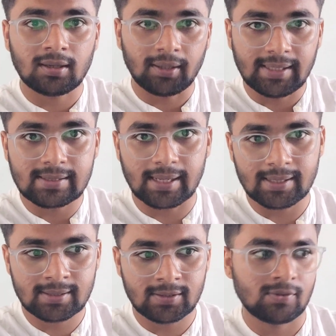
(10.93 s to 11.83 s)
these
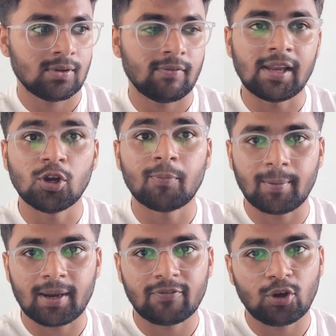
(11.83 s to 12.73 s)
days while you are
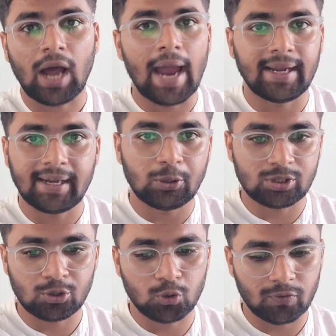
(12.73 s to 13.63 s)
preparing for IAT
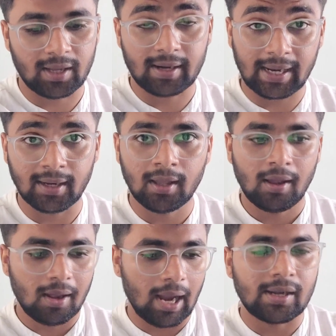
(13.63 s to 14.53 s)
2025, right?
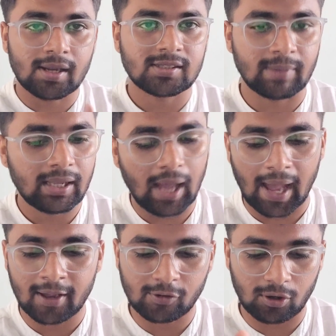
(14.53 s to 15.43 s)
And trust me, I
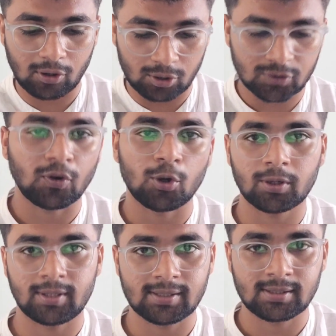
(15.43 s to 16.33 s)
have also
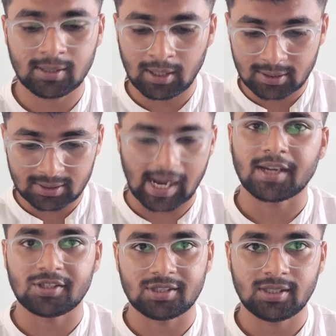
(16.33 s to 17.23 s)
followed this
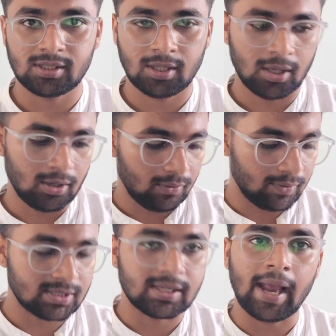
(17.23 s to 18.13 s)
strategy
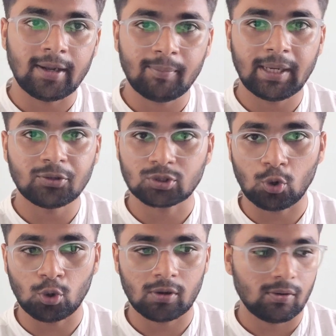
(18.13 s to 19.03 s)
which helped me to
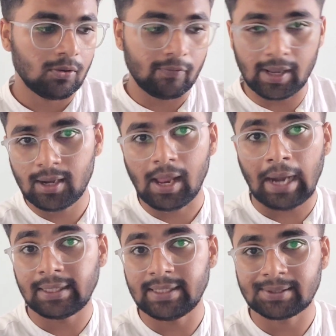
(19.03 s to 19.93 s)
score well
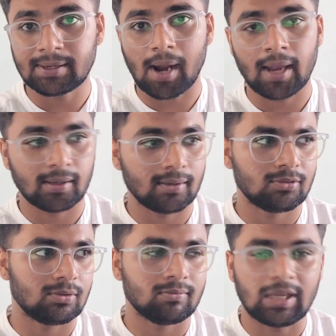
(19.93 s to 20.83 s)
and decent rank.
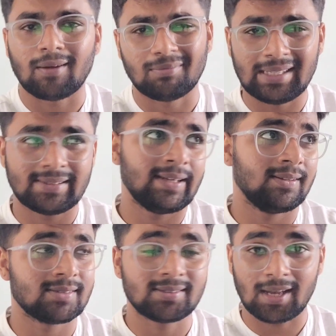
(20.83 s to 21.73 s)
Yeah, decent in
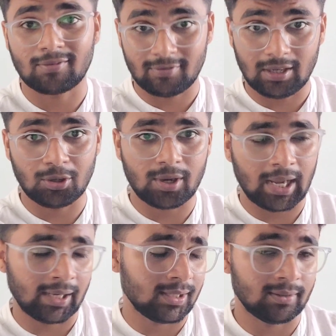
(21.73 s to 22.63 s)
the sense, yeah, a good
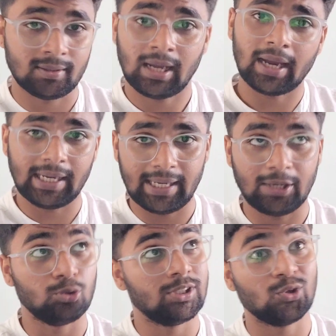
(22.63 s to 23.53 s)
rank in IAT
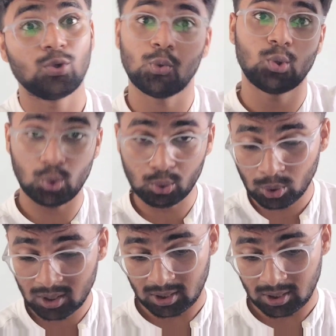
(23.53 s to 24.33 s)
2022.